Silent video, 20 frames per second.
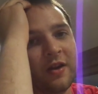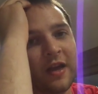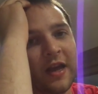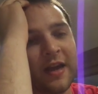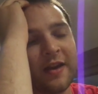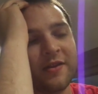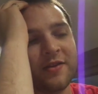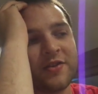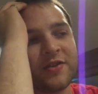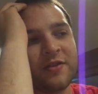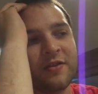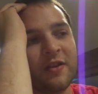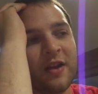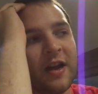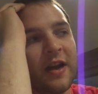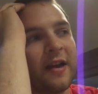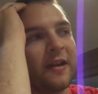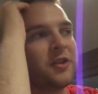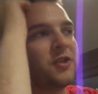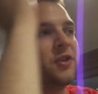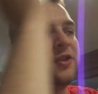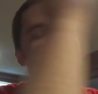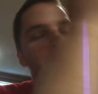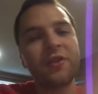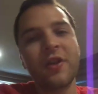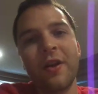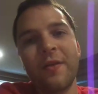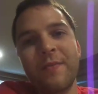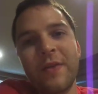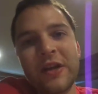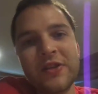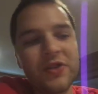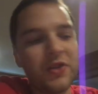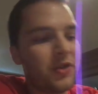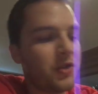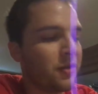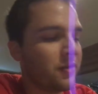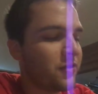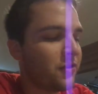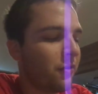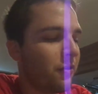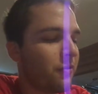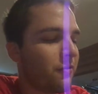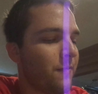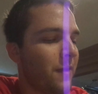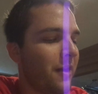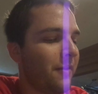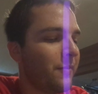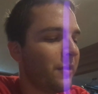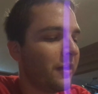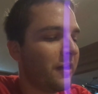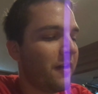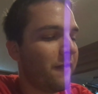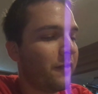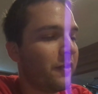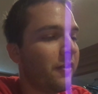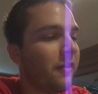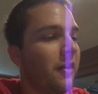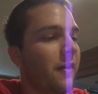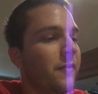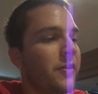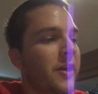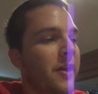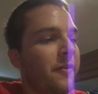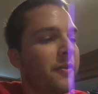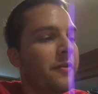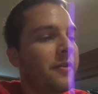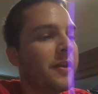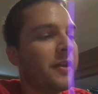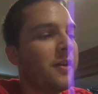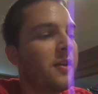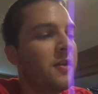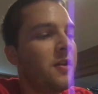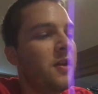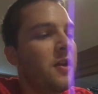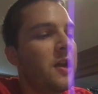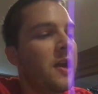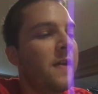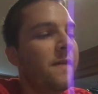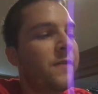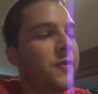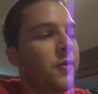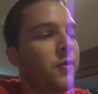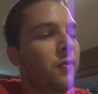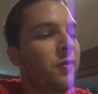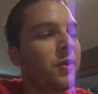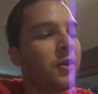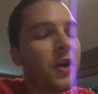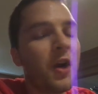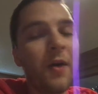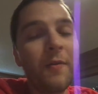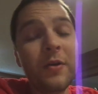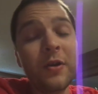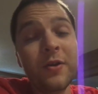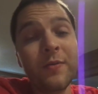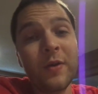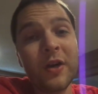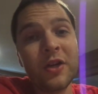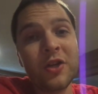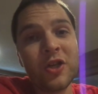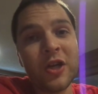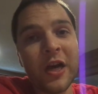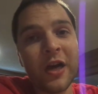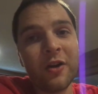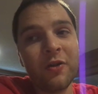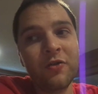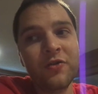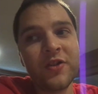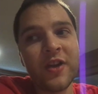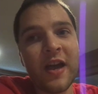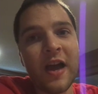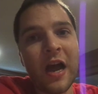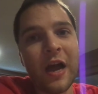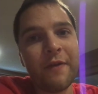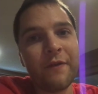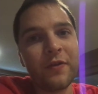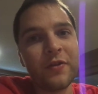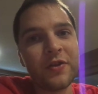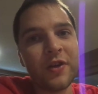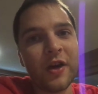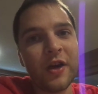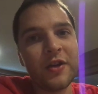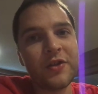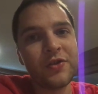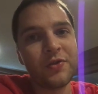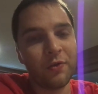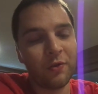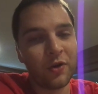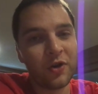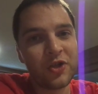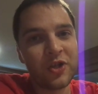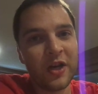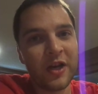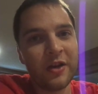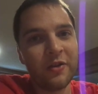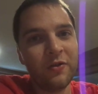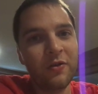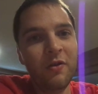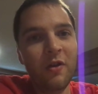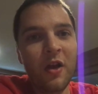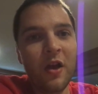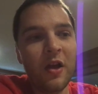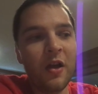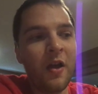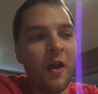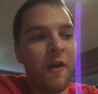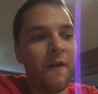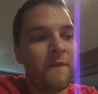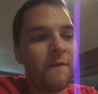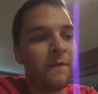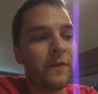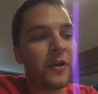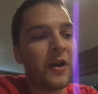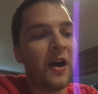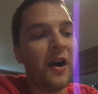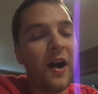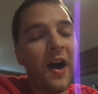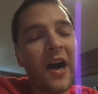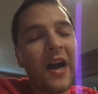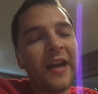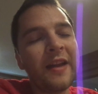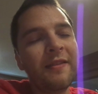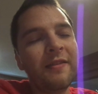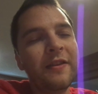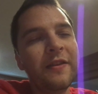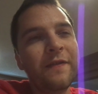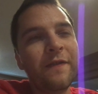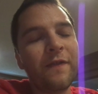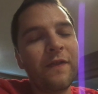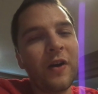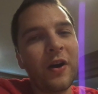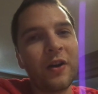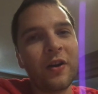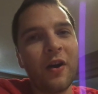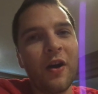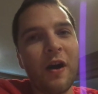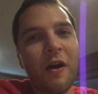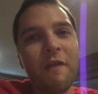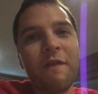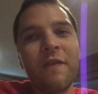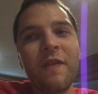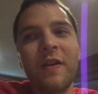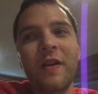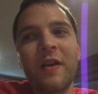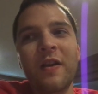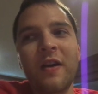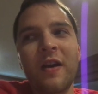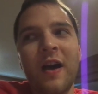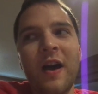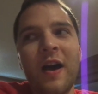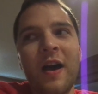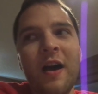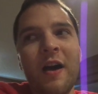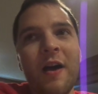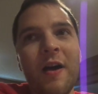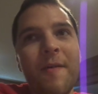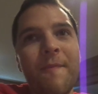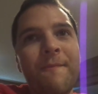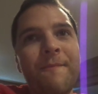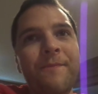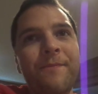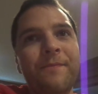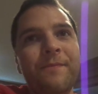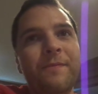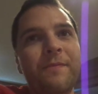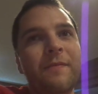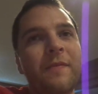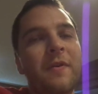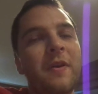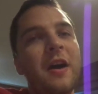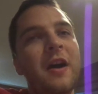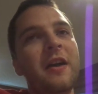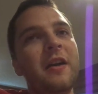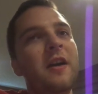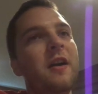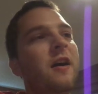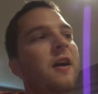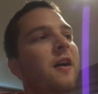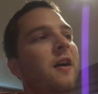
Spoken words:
And I actually just got a message that sort of reminded me of another thing. If you are coming to my channel to advertise your channel, kindly fuck off. I